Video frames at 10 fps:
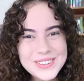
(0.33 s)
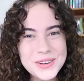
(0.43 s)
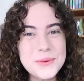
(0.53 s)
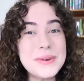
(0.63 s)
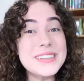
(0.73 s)

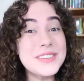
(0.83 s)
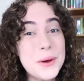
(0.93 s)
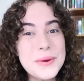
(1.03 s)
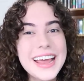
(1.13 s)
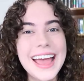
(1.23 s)
YouTube, it's
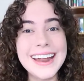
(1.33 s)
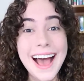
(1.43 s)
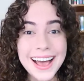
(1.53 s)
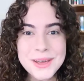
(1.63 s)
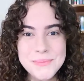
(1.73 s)
Zoe and
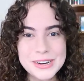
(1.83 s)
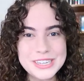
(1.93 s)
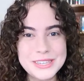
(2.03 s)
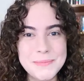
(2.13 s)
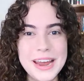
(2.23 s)
I am
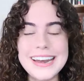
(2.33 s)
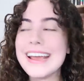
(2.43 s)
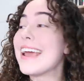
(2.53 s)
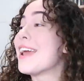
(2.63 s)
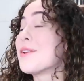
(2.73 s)

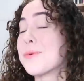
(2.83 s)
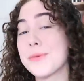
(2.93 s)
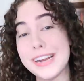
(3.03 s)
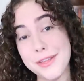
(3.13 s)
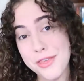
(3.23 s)
participating in
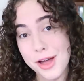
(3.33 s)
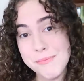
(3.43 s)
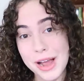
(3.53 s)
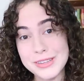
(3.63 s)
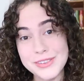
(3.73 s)

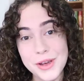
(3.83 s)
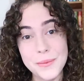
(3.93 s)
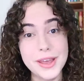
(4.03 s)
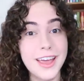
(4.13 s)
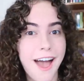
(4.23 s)
Readathon by
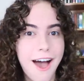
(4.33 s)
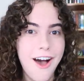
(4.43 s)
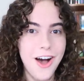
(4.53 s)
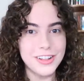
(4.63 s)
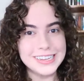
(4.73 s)
Zoe
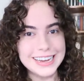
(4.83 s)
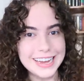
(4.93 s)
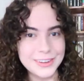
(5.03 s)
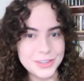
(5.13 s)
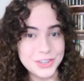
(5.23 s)

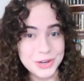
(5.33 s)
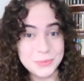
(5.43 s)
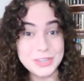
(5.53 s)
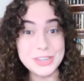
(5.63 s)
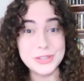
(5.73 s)
Holiday
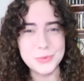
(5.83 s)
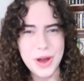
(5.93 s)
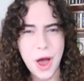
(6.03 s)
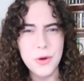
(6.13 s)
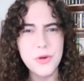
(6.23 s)
Edition, which is
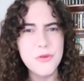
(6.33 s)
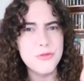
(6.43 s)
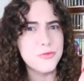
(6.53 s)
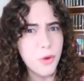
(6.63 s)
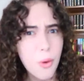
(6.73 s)
round
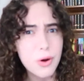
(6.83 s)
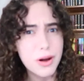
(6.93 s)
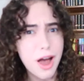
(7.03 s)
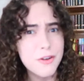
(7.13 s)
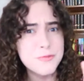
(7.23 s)

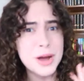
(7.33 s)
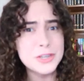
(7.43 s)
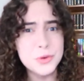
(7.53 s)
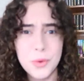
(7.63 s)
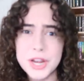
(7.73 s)
four of
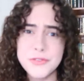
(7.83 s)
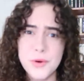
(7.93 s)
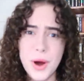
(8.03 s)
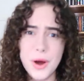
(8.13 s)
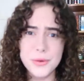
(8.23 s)
my
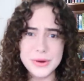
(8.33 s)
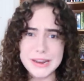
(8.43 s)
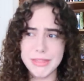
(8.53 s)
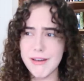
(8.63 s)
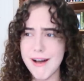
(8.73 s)
24 hour
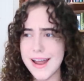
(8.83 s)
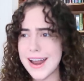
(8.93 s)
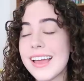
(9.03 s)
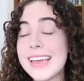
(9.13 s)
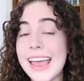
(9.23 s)

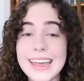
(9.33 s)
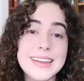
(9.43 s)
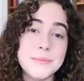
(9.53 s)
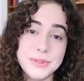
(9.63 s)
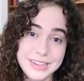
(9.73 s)
readathon. I
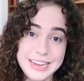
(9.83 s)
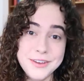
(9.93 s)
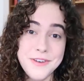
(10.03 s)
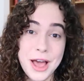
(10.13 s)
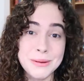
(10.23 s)
can't
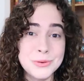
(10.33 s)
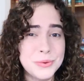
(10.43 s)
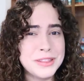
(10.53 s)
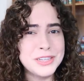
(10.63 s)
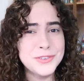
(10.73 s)
believe I am
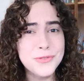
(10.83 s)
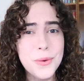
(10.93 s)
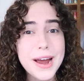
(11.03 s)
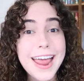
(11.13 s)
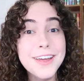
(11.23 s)
doing this
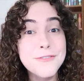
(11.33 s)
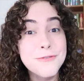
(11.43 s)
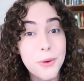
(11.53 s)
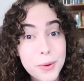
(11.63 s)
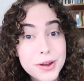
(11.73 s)
for a
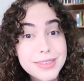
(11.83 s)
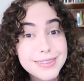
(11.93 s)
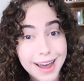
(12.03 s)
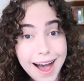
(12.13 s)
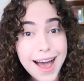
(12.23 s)
fourth
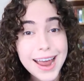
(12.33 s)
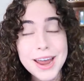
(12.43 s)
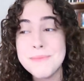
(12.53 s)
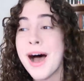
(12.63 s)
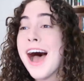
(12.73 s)

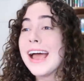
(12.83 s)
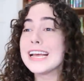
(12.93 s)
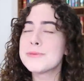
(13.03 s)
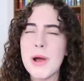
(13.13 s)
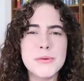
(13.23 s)
time.
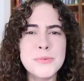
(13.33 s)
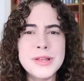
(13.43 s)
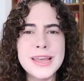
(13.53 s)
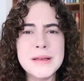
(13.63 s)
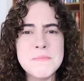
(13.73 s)
It's
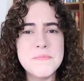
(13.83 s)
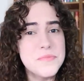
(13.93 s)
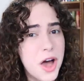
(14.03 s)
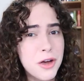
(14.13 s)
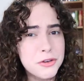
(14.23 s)
probably
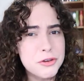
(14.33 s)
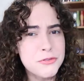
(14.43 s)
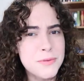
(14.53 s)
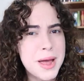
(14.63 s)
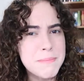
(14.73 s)
not good
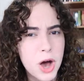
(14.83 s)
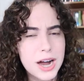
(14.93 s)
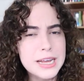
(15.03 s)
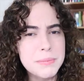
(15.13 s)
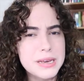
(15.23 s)
for my
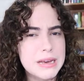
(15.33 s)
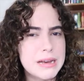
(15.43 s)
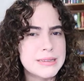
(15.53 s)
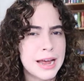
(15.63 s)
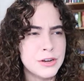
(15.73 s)
body
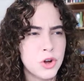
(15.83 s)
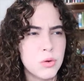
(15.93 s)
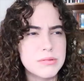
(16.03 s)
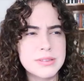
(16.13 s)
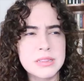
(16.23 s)
because I
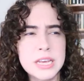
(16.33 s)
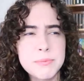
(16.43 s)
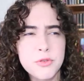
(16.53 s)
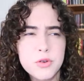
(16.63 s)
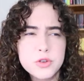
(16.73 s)
don't
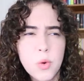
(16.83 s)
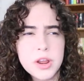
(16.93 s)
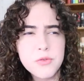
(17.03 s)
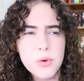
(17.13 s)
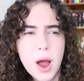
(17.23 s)
sleep for
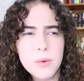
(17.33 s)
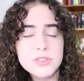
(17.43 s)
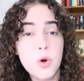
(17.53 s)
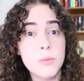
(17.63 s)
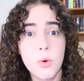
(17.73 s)
24
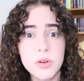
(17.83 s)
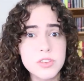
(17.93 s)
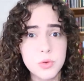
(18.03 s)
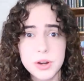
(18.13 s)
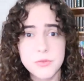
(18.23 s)
hours or more
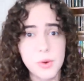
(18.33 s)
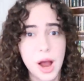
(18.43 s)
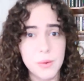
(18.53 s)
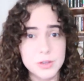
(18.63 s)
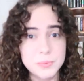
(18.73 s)
than 24
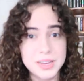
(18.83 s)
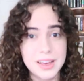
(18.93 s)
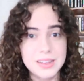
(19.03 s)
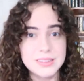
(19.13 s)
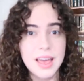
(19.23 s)
hours
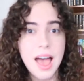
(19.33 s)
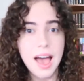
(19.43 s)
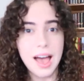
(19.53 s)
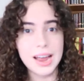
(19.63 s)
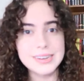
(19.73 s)
because
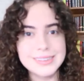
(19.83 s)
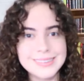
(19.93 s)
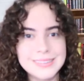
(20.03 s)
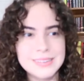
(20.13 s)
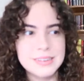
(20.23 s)
I
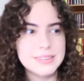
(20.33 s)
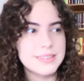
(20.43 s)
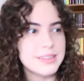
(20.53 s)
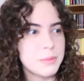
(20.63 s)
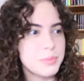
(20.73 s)
didn't
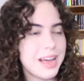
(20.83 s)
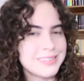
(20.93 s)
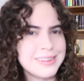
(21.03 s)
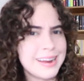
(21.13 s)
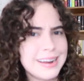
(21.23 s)
sleep
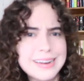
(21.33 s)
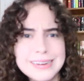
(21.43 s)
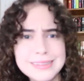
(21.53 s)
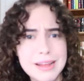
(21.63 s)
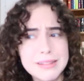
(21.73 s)
last night. It
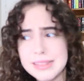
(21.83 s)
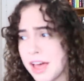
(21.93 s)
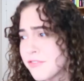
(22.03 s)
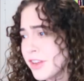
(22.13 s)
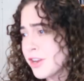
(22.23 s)
is
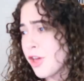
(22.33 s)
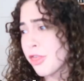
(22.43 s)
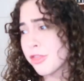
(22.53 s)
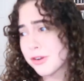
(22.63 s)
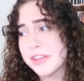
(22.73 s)

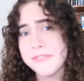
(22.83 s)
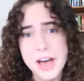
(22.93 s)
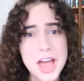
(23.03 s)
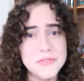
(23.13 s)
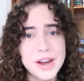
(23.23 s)

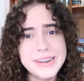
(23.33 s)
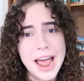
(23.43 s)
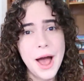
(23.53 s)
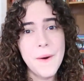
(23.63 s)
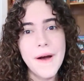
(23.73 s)
11.35 right
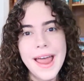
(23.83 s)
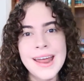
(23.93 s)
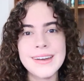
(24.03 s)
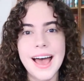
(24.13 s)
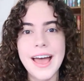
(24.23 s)
now
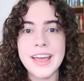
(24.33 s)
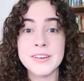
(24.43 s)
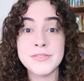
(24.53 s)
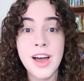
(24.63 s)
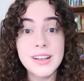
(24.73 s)
and I
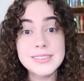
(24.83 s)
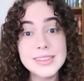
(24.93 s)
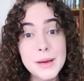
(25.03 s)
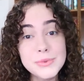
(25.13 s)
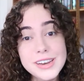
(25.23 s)
have not
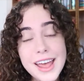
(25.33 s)
slept